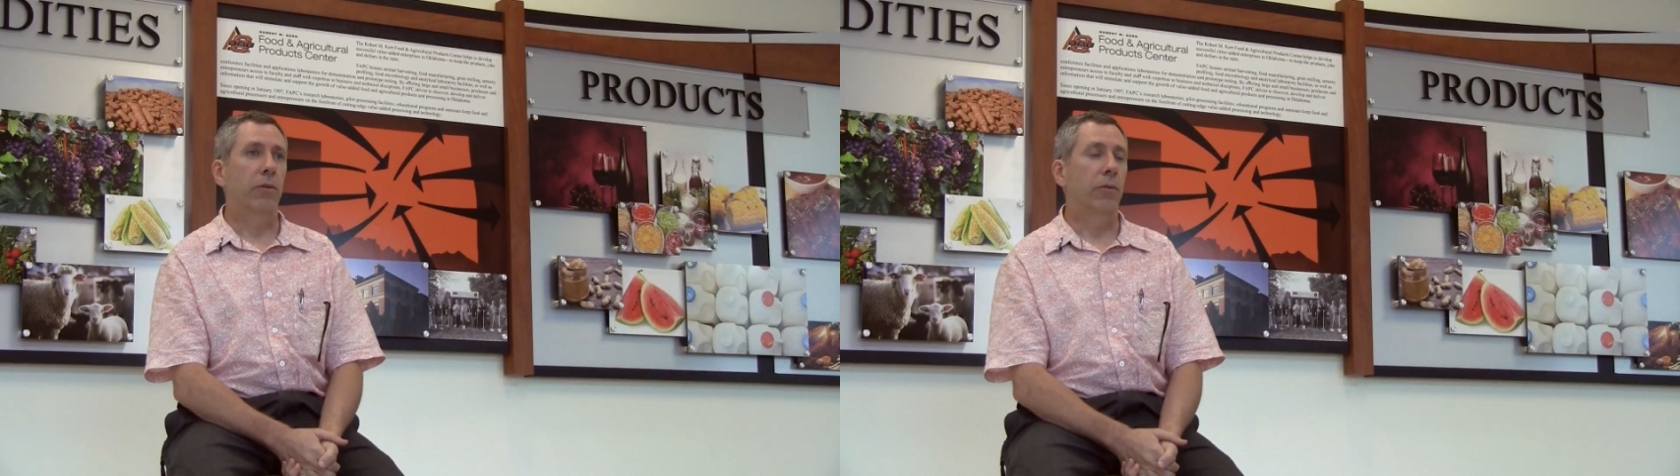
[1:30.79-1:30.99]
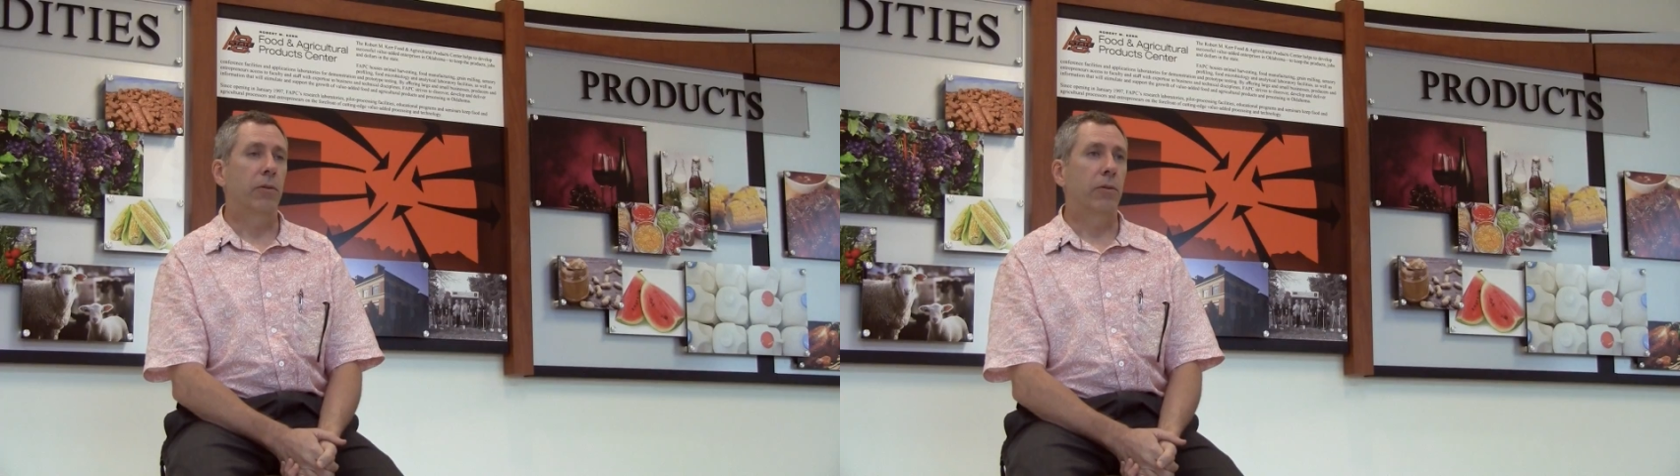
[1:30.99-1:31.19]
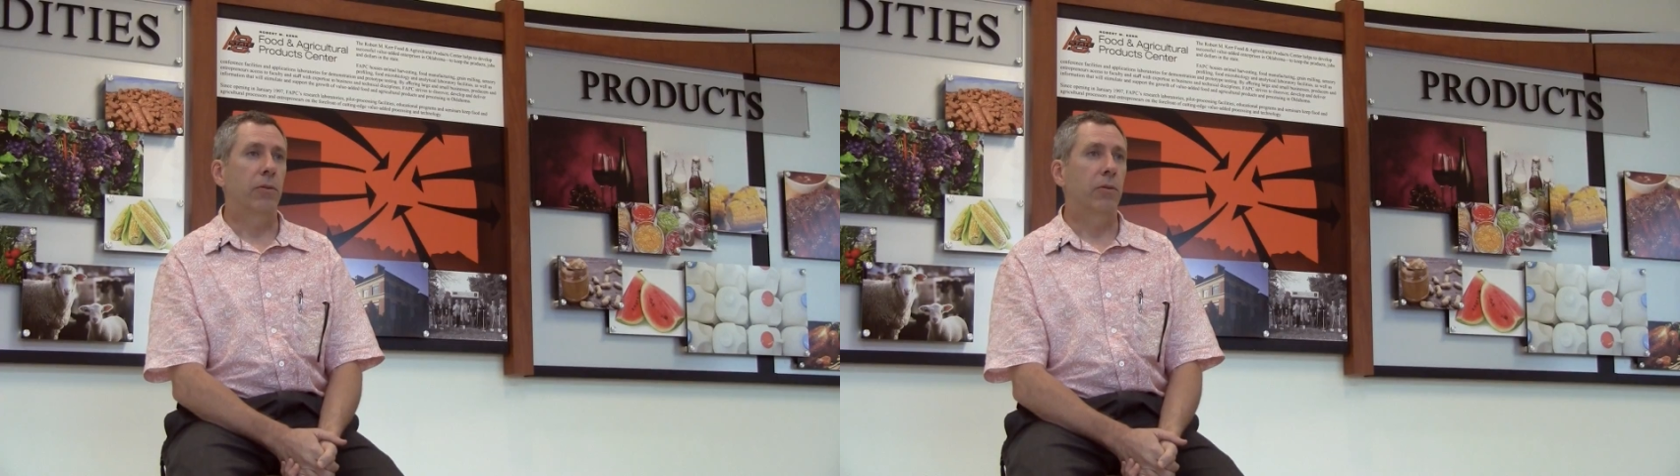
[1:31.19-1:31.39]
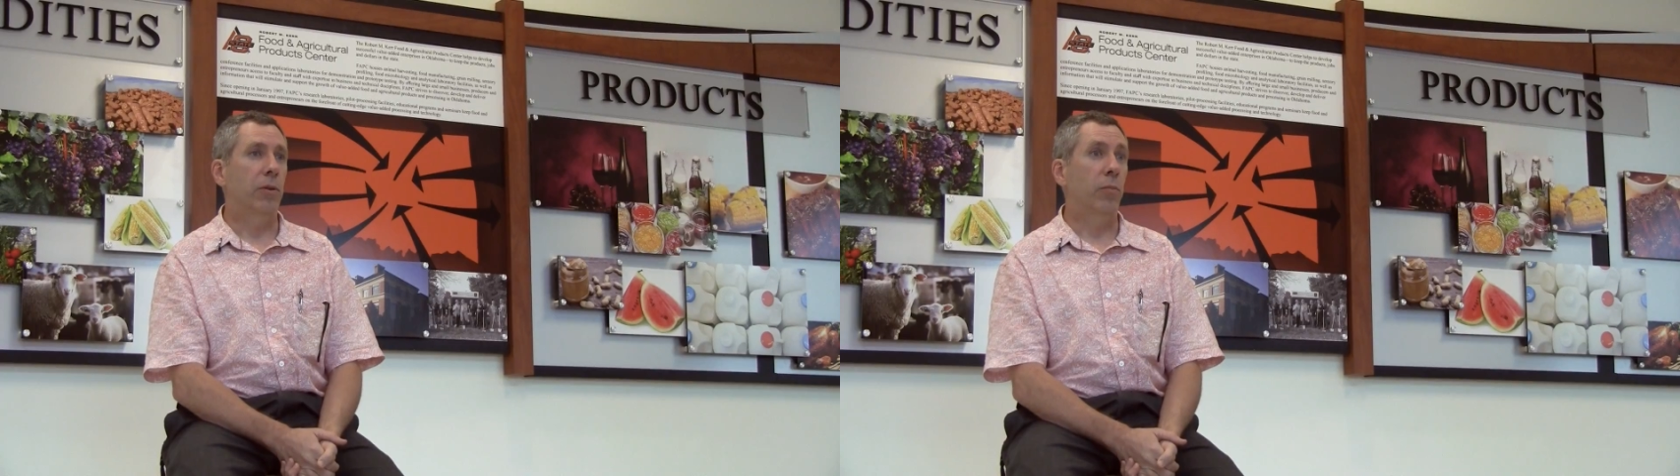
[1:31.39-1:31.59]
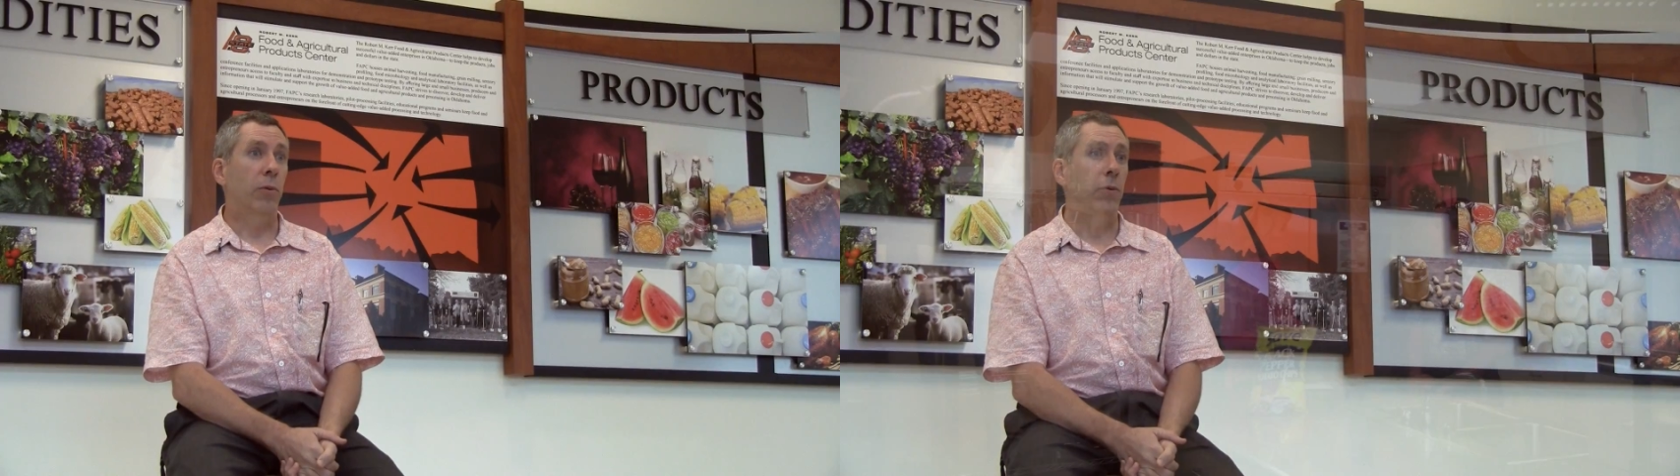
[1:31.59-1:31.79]
going to
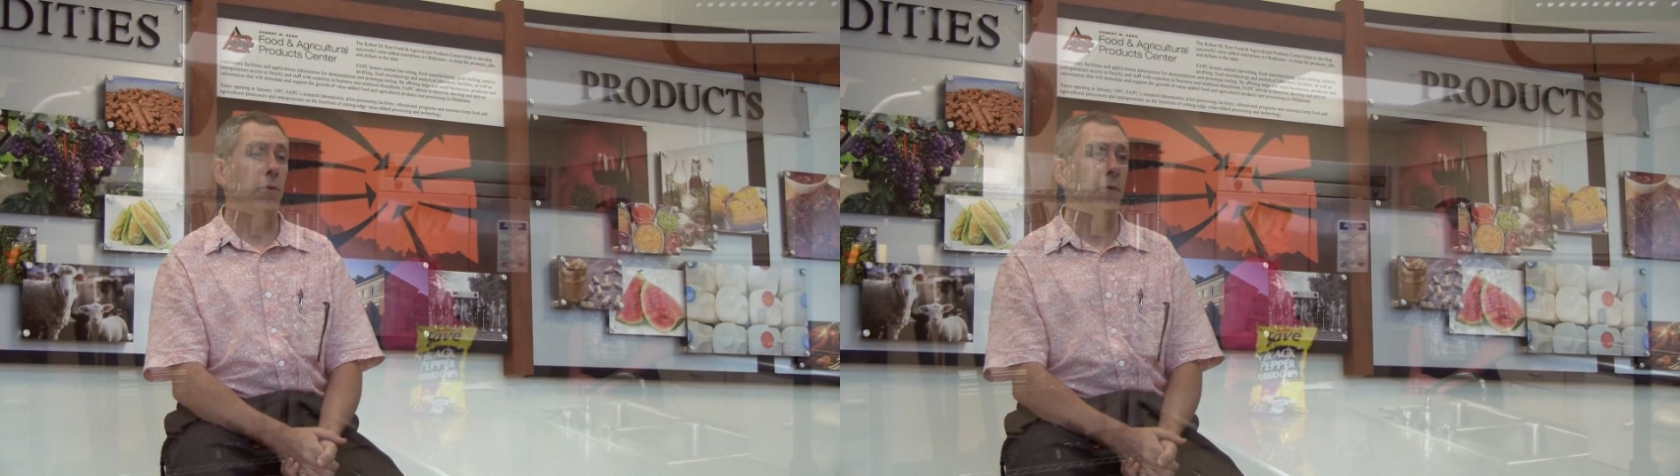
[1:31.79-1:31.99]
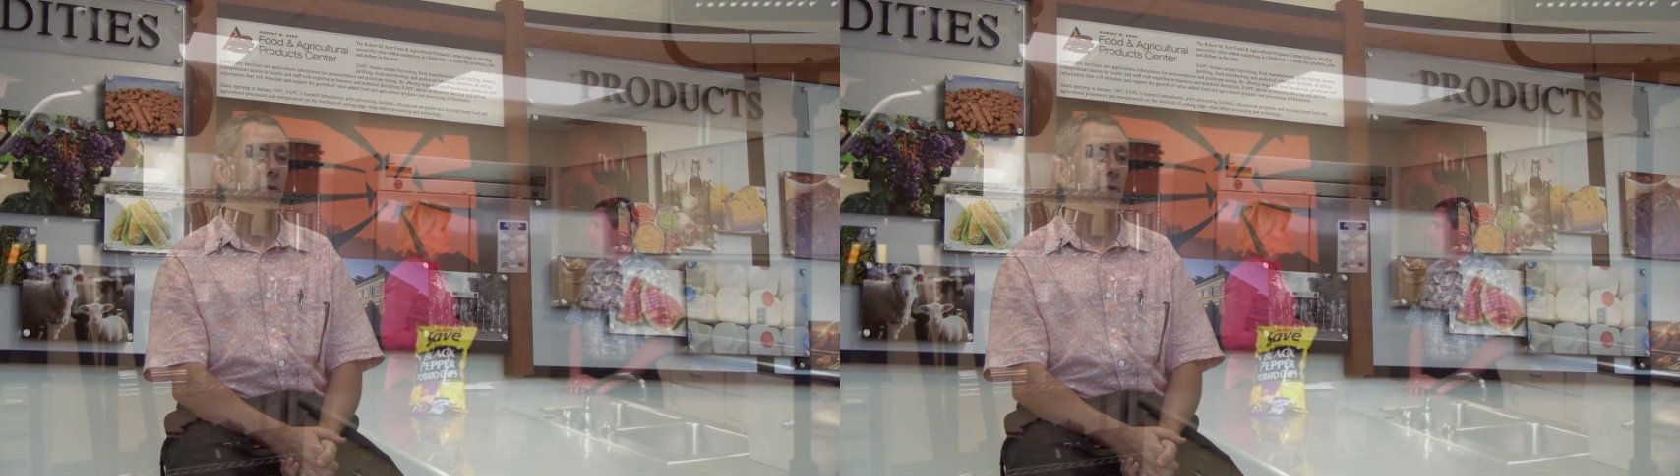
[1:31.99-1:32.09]
improve